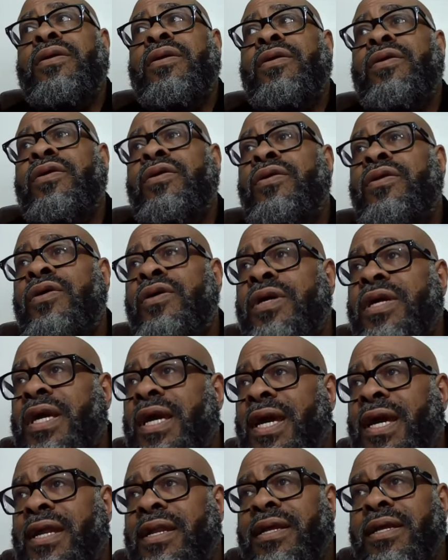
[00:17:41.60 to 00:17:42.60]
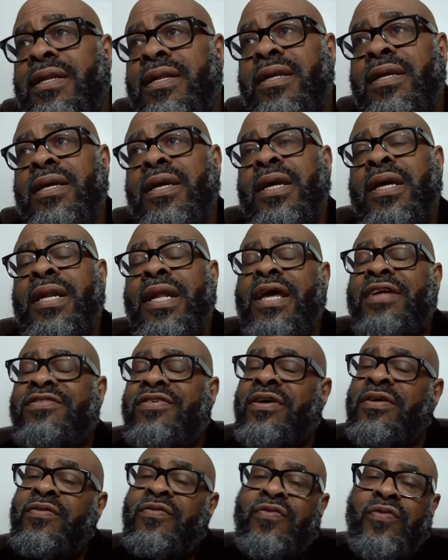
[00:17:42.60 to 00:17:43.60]
know, you look at it, and that's
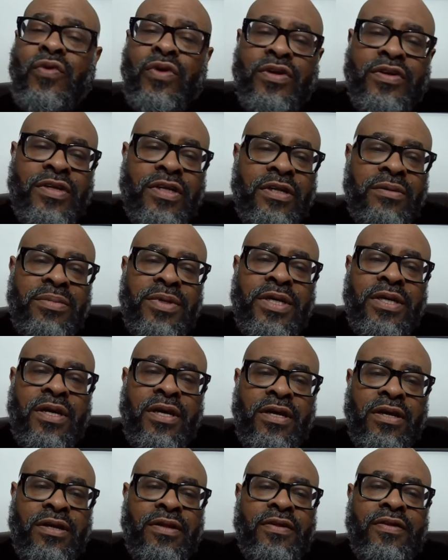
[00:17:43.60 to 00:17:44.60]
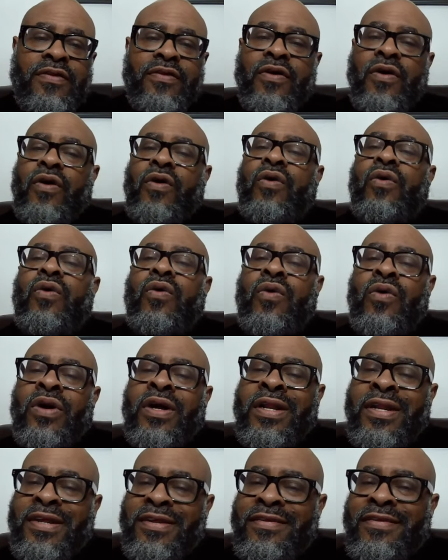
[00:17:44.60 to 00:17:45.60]
unfortunate because
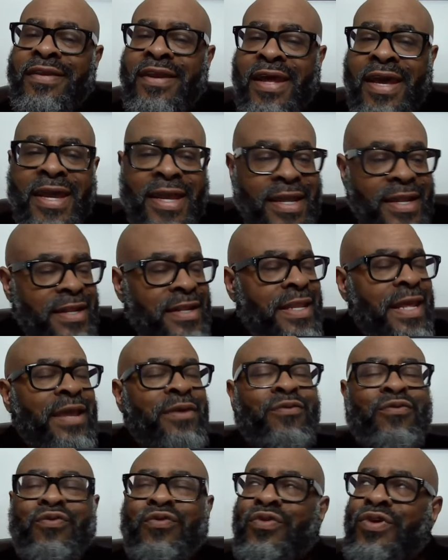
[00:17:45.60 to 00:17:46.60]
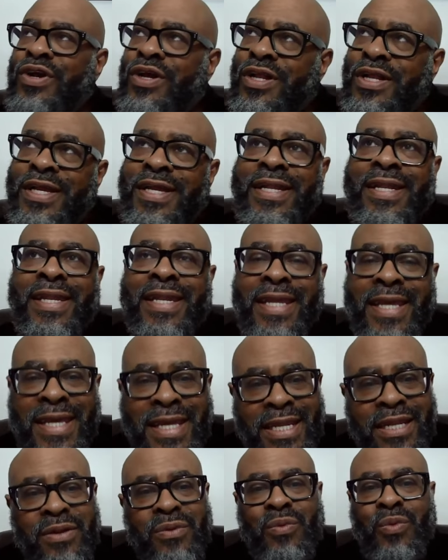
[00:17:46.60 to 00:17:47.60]
on this night, they really
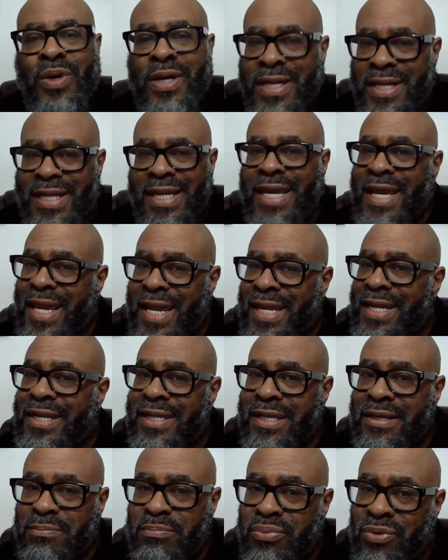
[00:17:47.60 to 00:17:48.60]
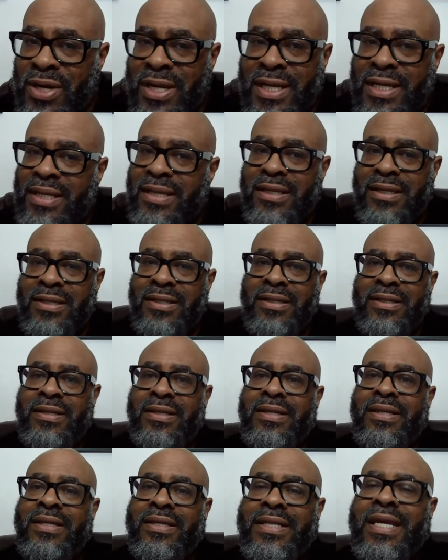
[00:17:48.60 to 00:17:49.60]
needed what he had to bring.
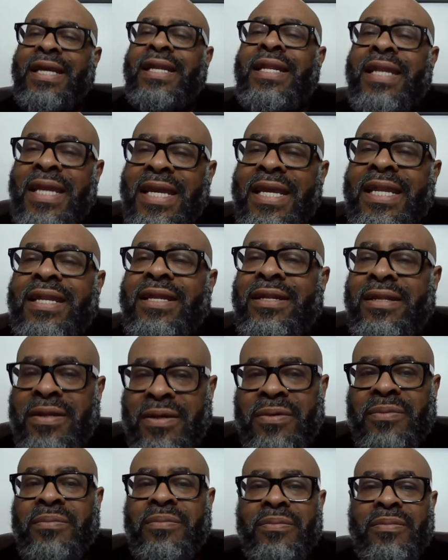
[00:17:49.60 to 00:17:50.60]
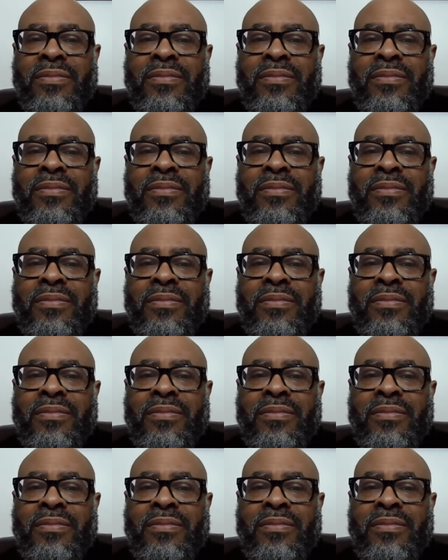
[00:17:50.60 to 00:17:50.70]
They needed him.